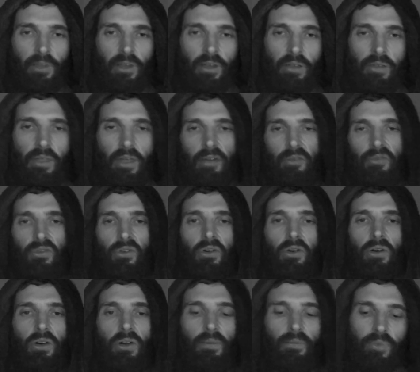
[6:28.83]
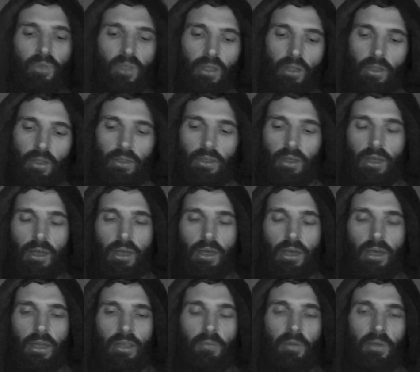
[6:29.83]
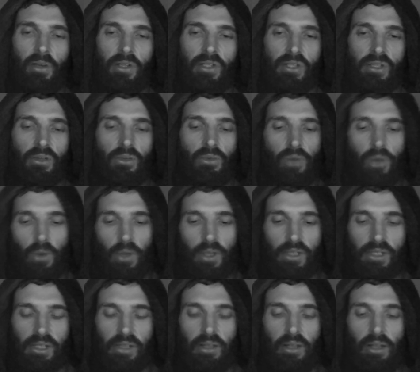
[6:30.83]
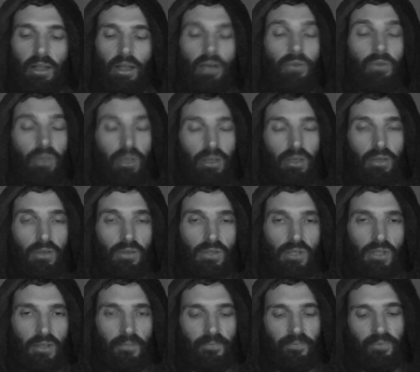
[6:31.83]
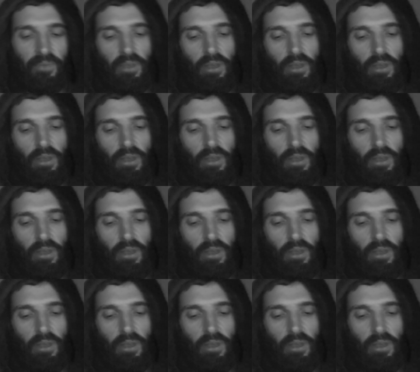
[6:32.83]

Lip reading: And therefore, the person who requested the loan, the user,